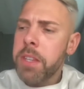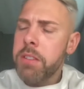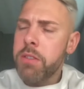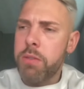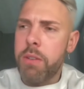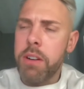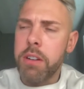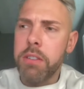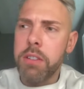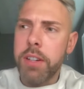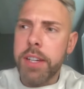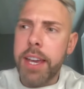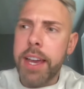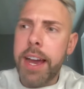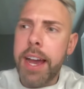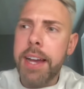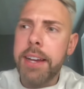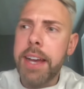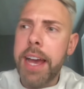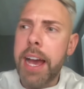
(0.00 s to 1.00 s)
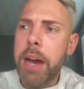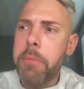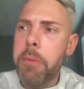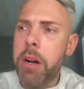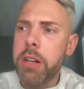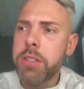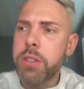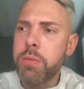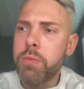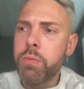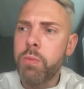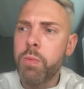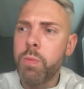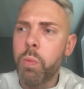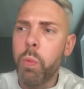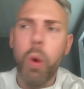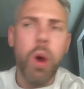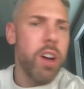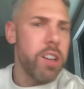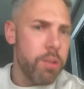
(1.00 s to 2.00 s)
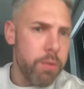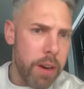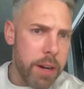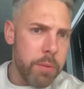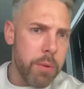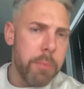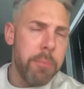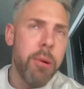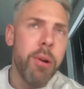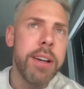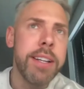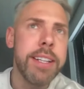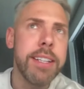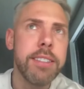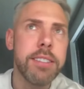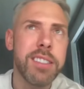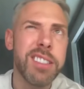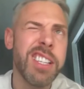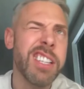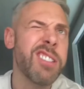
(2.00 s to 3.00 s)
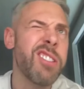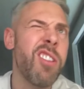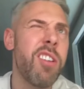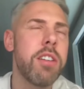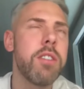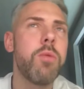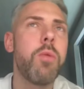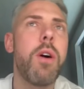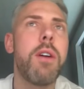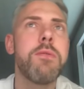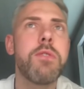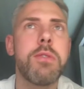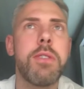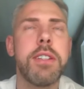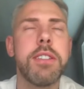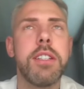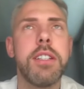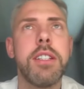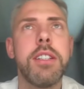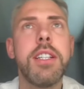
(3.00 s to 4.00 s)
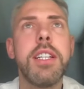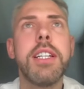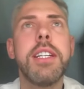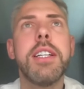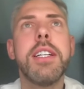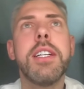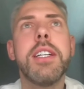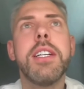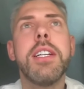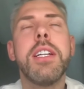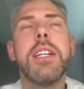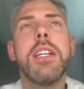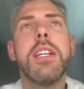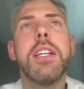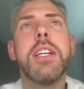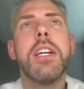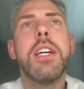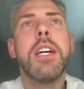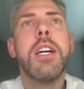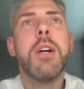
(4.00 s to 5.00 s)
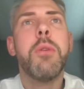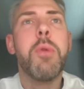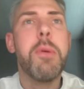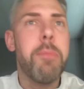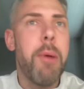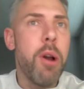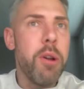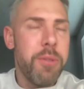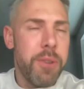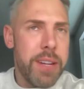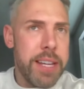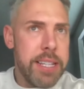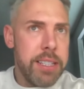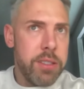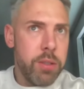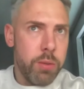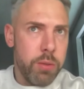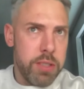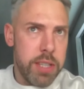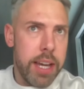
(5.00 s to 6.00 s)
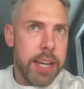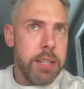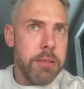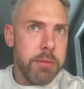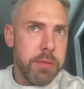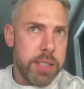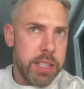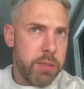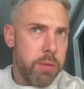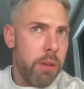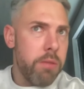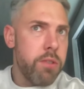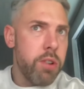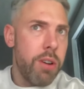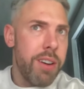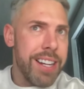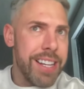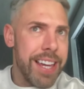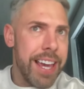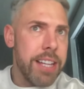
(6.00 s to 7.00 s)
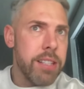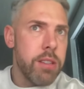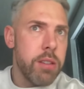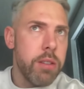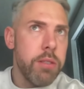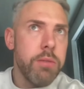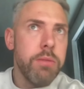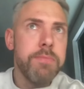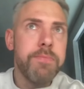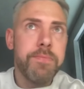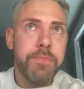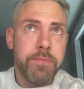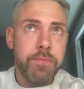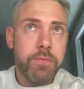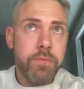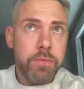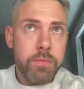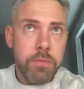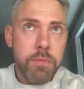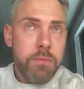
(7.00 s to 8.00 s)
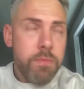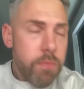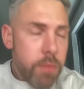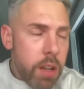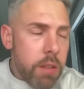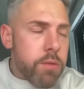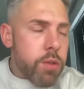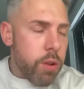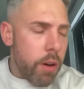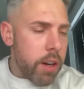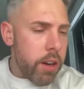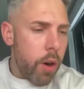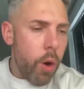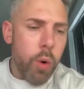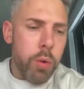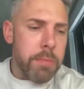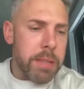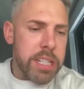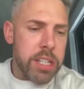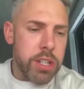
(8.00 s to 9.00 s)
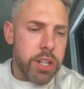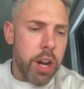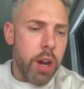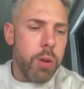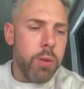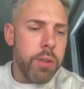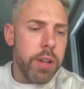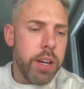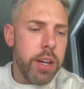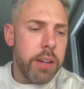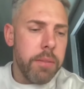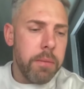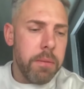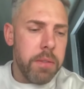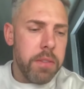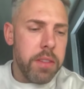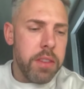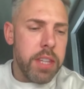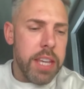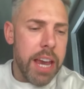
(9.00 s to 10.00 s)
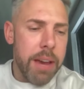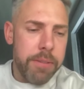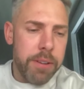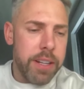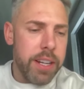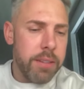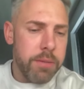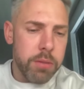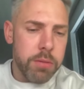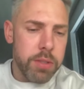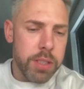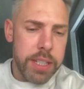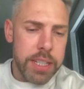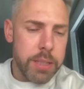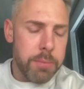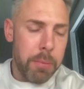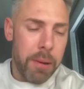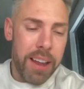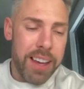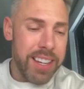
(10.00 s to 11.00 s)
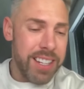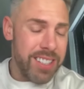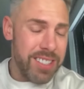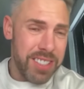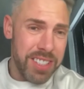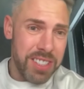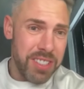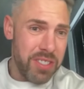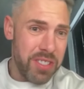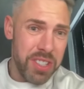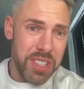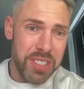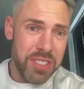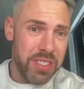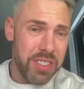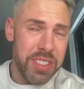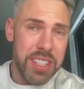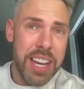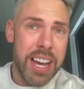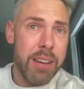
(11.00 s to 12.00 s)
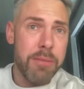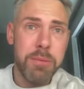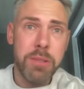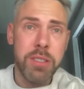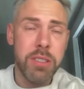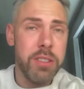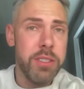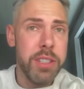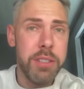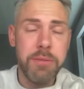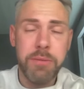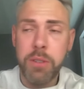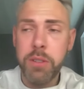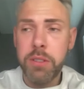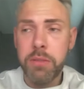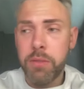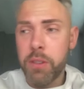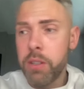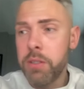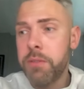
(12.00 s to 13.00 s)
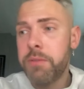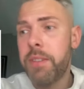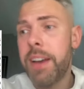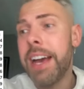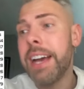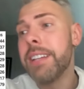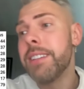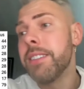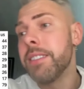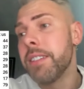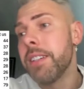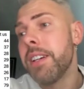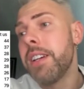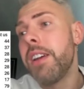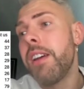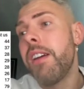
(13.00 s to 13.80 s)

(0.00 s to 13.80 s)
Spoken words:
trying to look at how much work rate we're putting in, because that's kind of what I'm trying to, with both of these sort of tables, that's what I'm trying to get to. I'm trying to ultimately show that the effort levels of these players is just absolutely through the roof. And